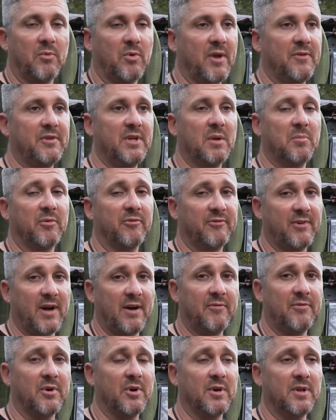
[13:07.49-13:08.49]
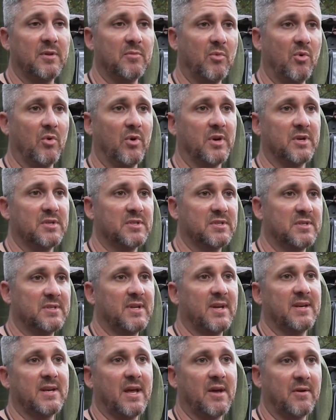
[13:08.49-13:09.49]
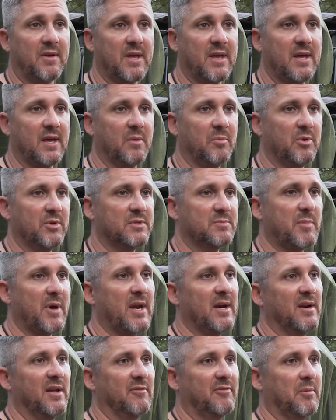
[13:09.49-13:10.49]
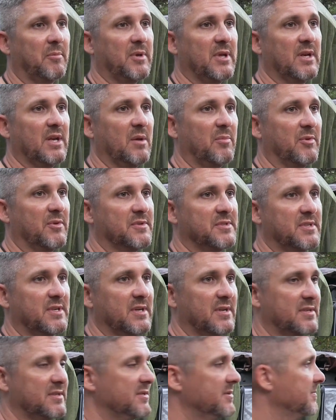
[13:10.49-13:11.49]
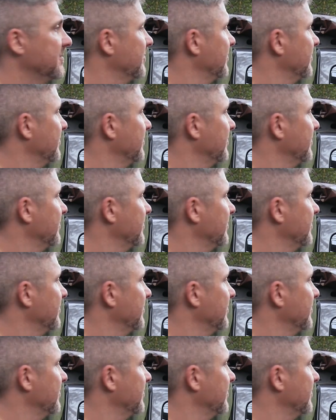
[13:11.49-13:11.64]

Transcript: I didn't want to have to get up at five thirty in the morning just to take down camp. It's bad enough I'm getting up at six.